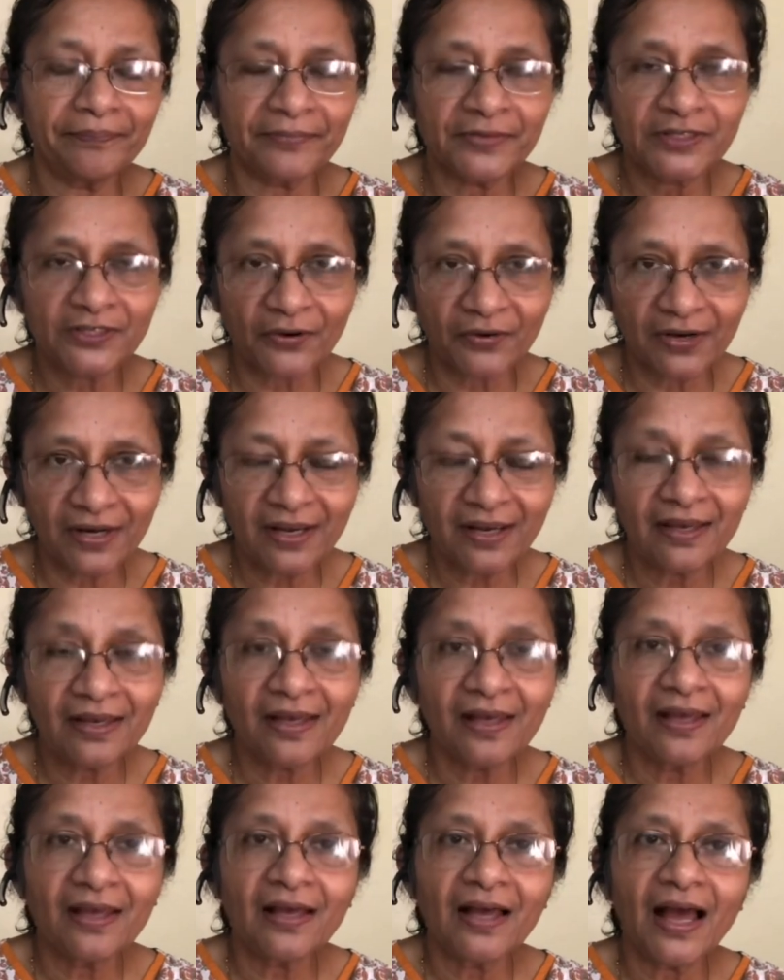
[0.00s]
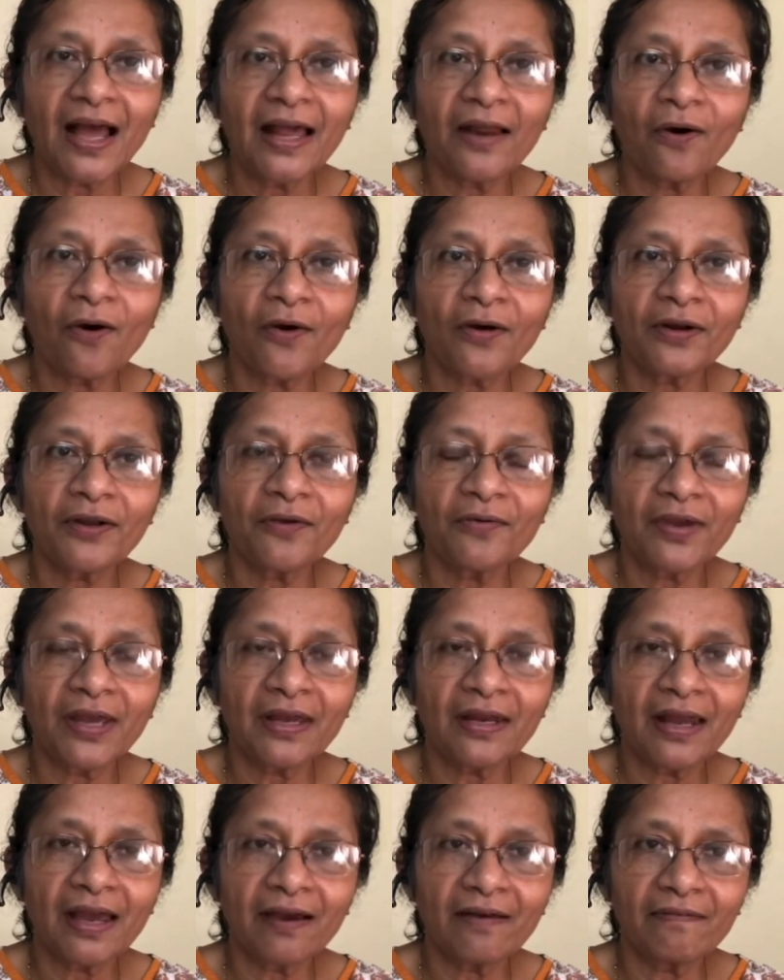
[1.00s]
sorry, uh, or you can
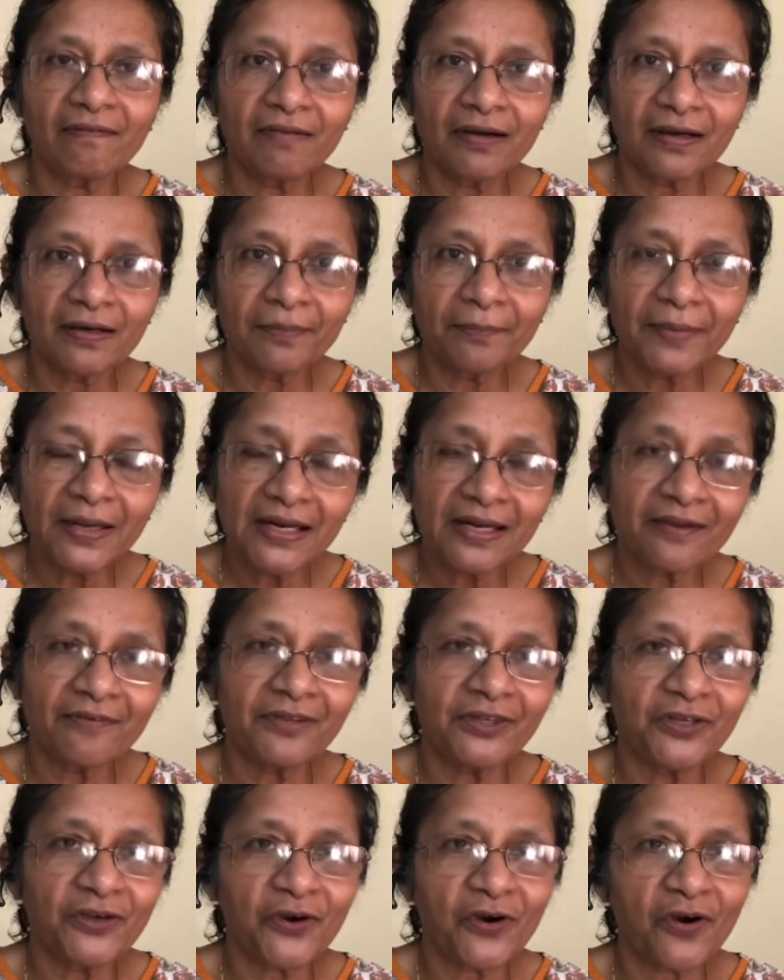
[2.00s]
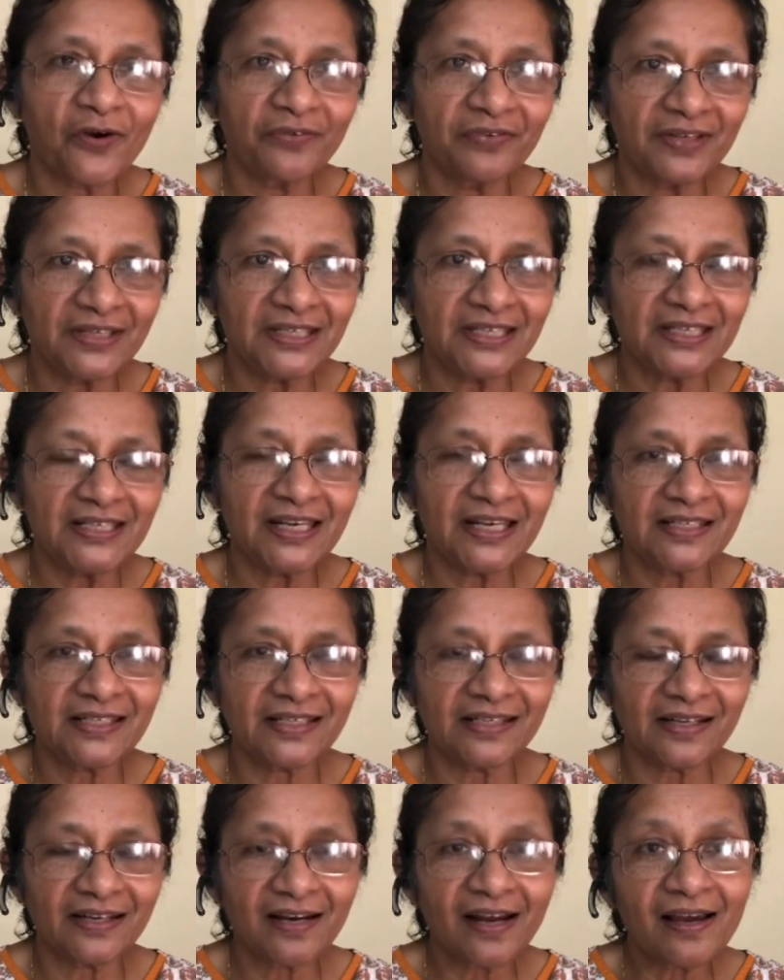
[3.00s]
have uh, milk with your coffee, tea,
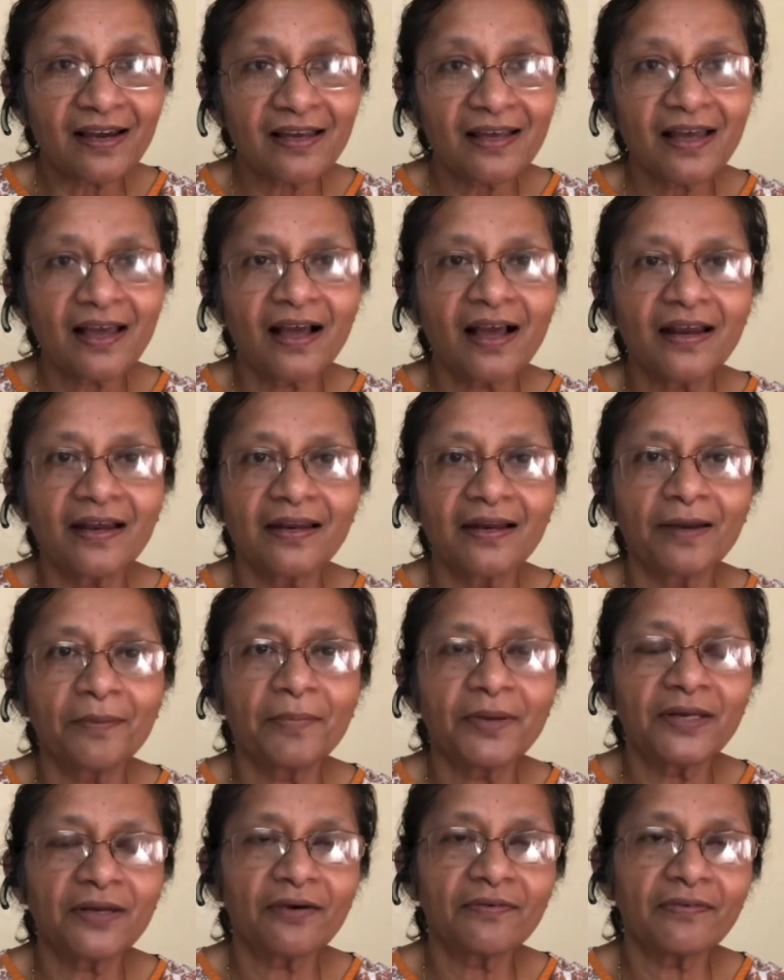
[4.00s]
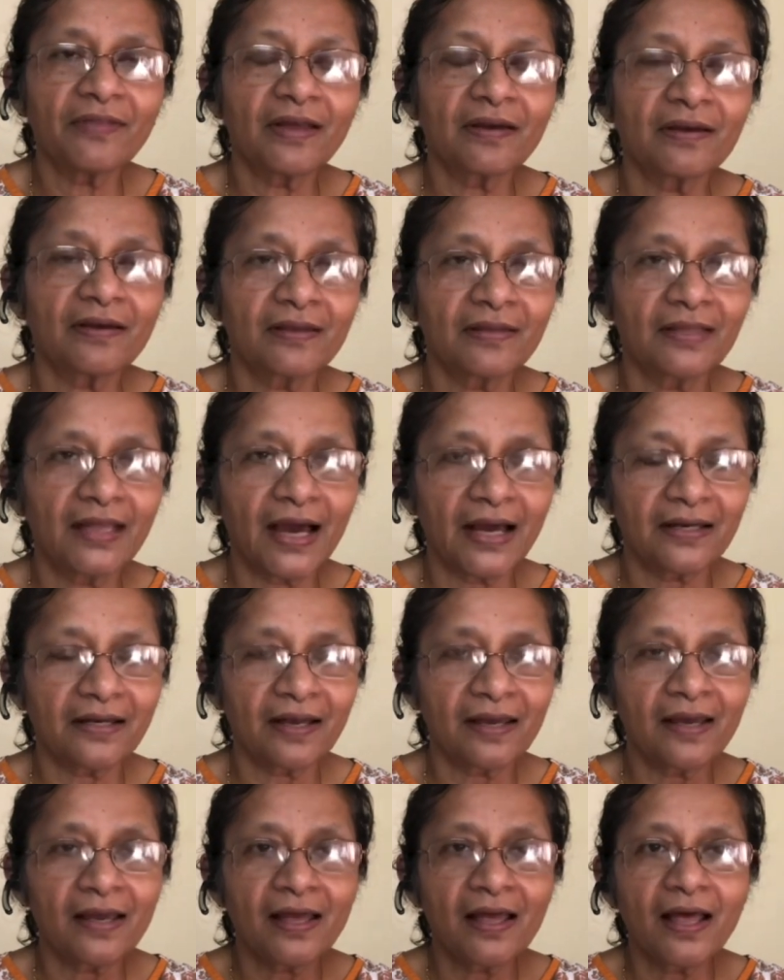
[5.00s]
etc. A little bit of that.
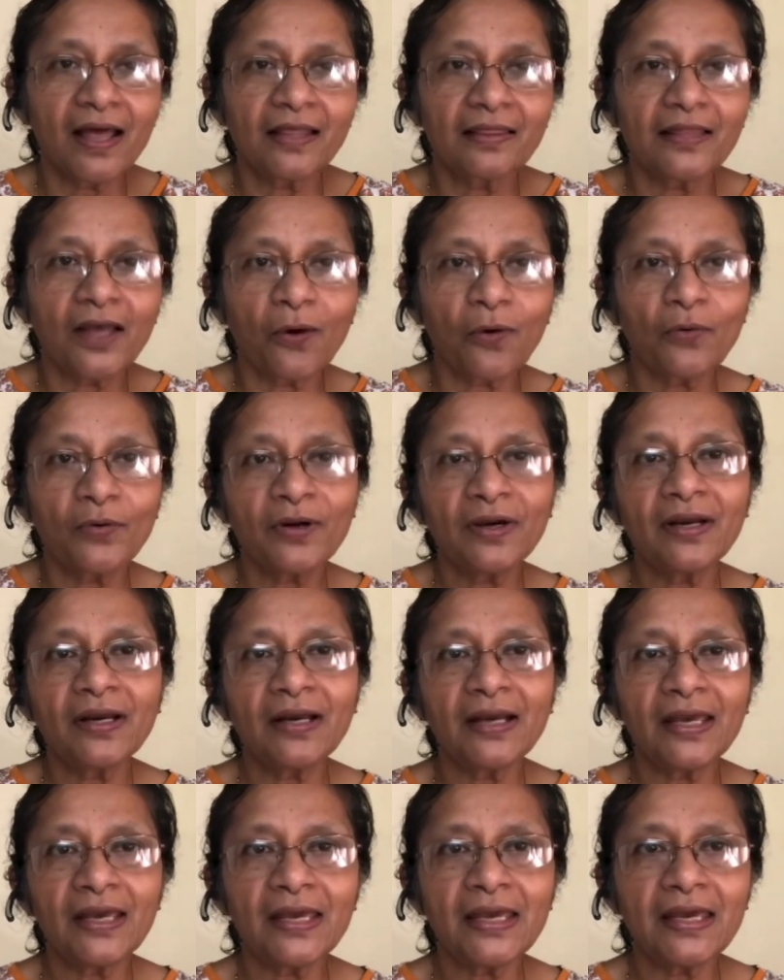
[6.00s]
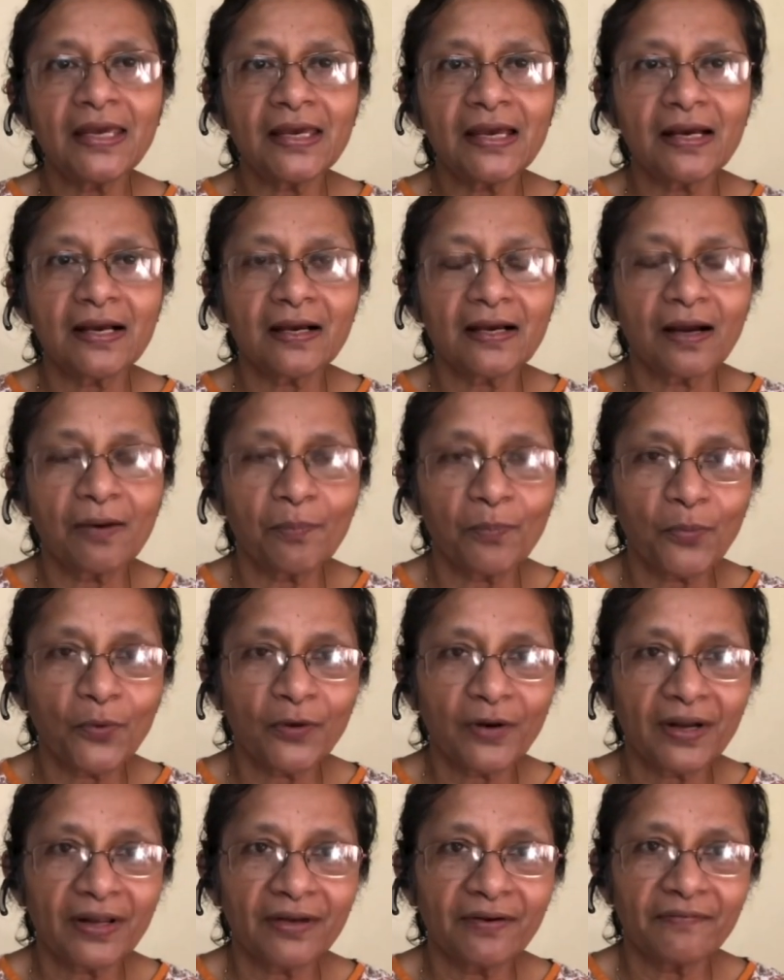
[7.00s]
The only
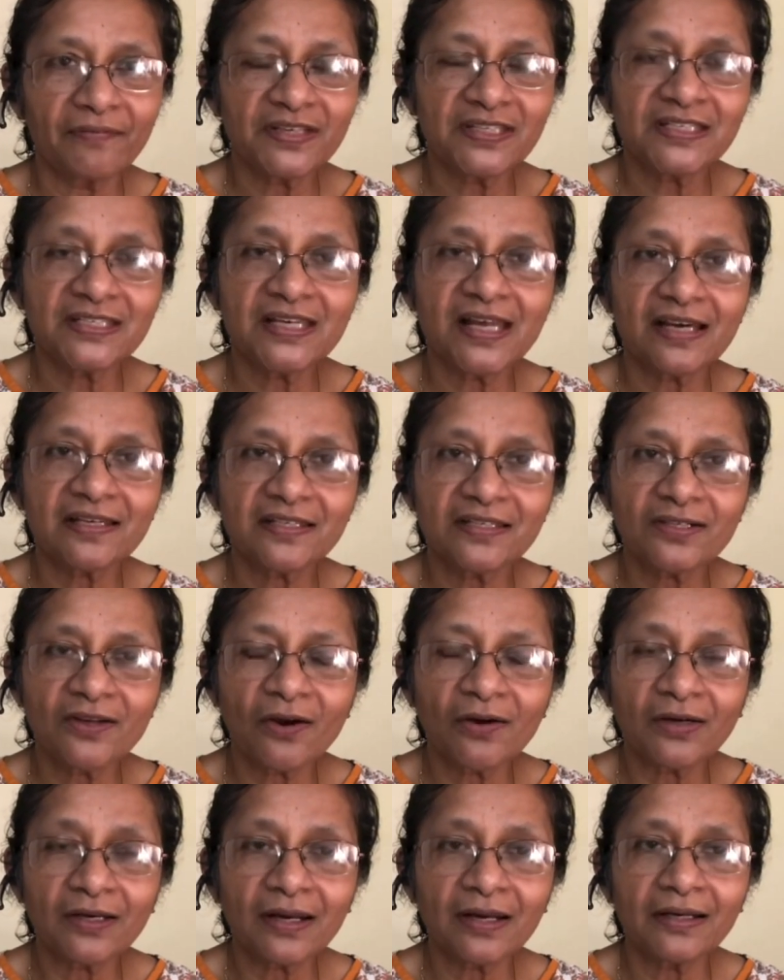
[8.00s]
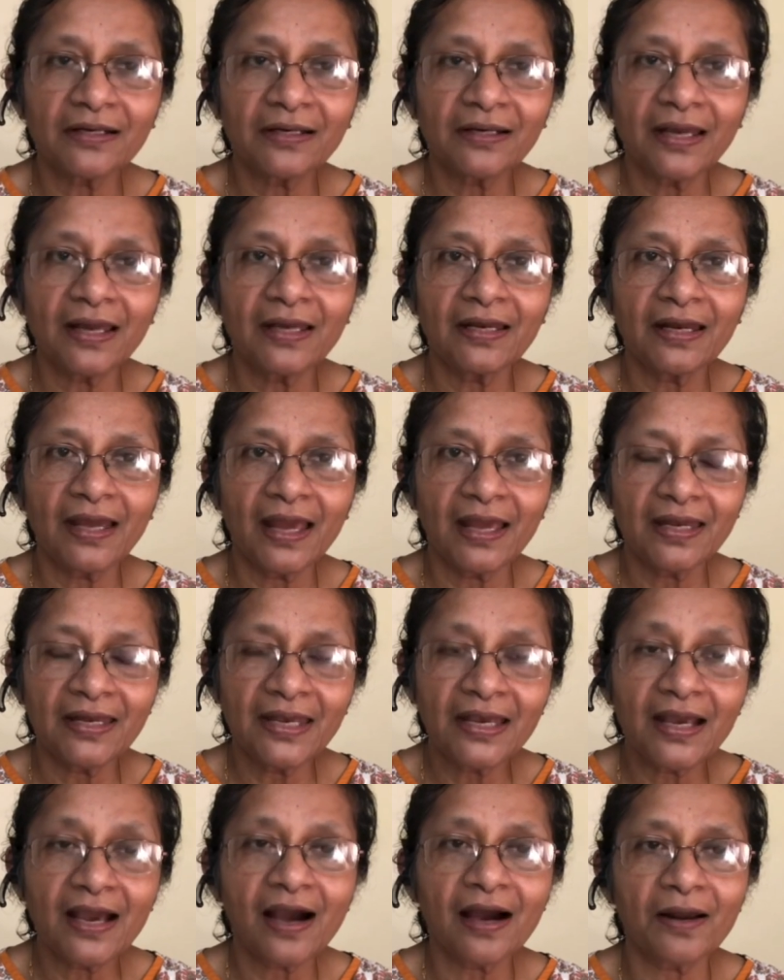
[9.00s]
component which does not contain any
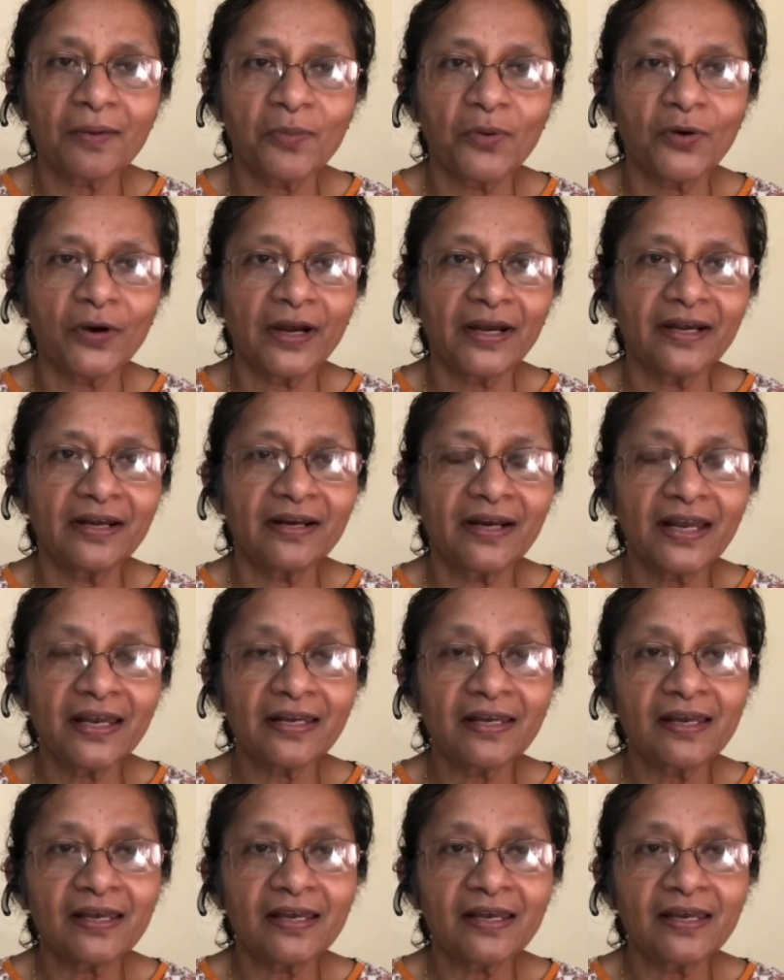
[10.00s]
carbohydrate